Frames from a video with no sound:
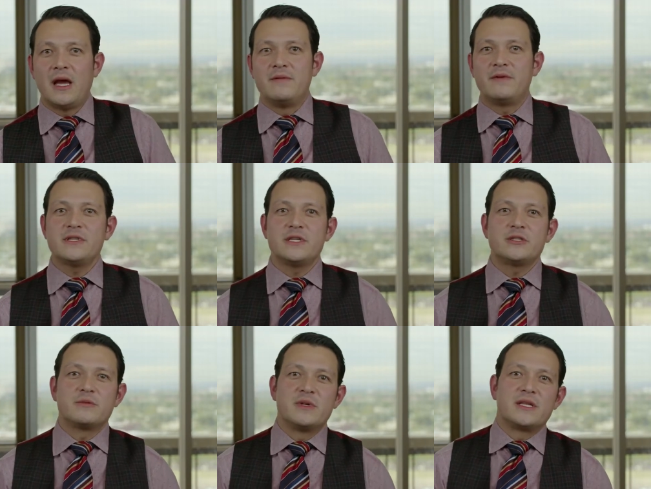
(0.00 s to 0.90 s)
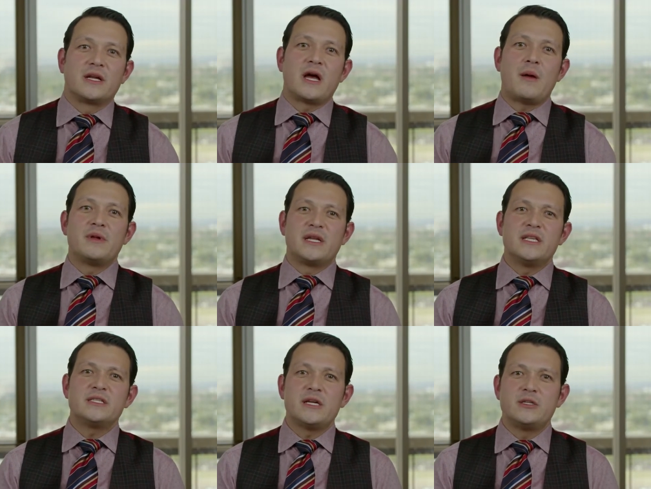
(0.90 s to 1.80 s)
and various instruments that accommodate
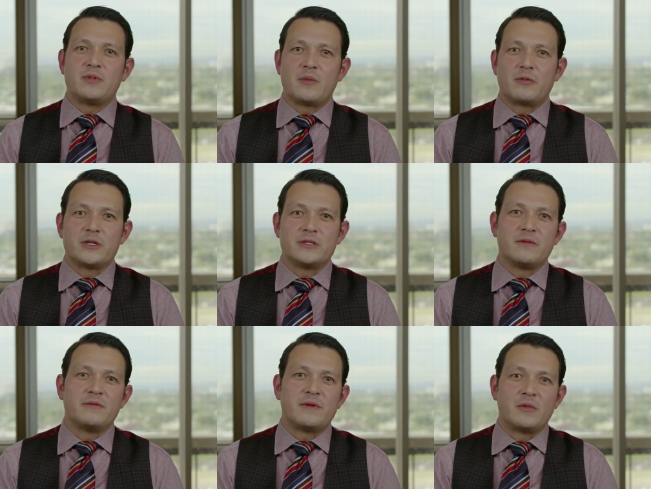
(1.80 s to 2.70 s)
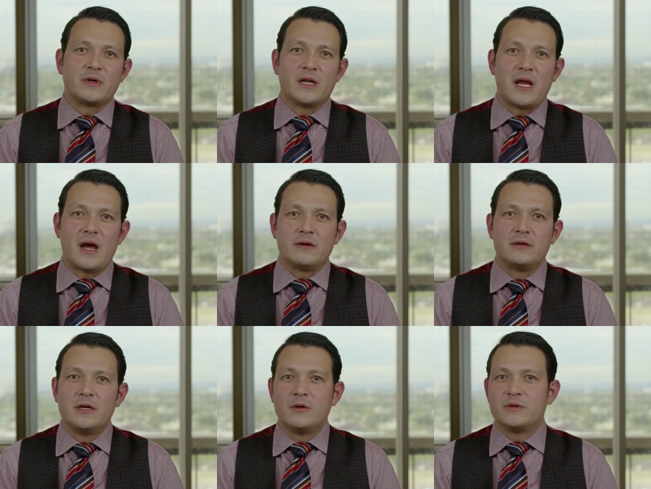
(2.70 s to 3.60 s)
in situ preparation of the femoral canal,
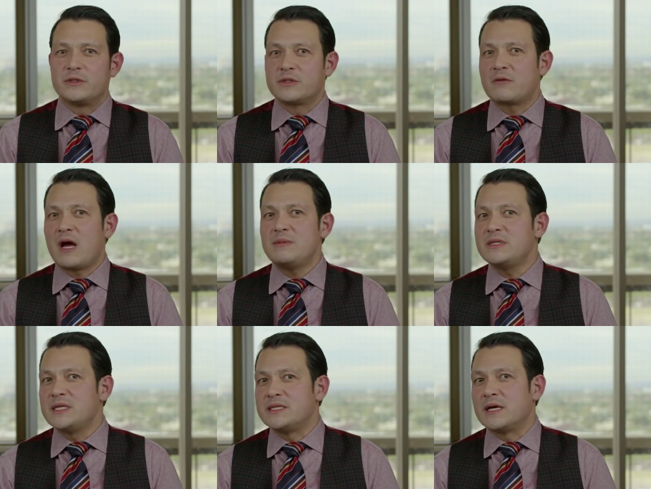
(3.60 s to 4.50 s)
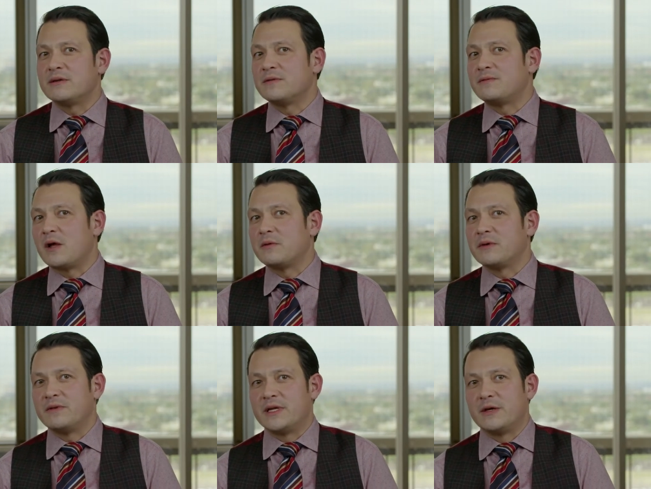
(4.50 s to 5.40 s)
which are described in detail in the
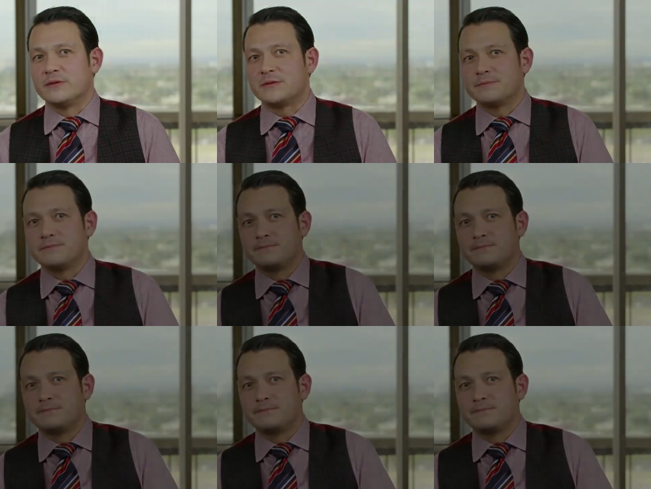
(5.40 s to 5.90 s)
following videos.